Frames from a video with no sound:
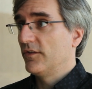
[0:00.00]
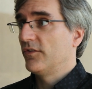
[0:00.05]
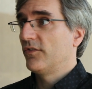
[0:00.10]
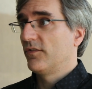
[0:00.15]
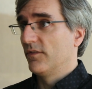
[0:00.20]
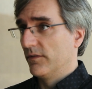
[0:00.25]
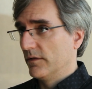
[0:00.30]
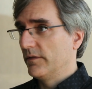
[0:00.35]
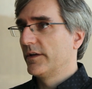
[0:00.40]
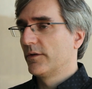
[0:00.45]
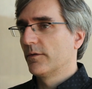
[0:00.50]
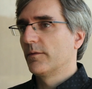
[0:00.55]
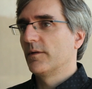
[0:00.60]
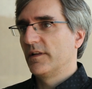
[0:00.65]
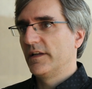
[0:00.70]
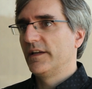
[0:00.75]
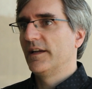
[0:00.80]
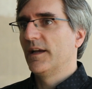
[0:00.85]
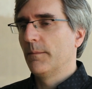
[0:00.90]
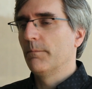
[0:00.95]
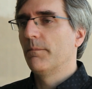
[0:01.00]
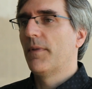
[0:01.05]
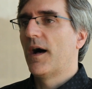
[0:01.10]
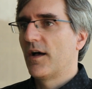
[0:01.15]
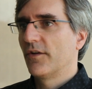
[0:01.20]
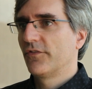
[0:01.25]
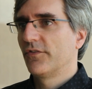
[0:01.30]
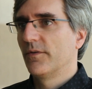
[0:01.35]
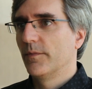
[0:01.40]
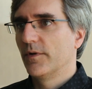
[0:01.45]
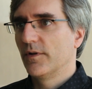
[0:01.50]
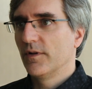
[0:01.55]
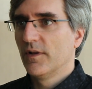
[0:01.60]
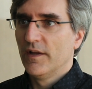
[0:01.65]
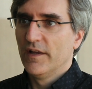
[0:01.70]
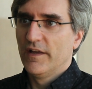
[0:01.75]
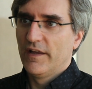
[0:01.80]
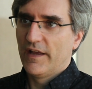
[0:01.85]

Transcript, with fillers: is literally impossible.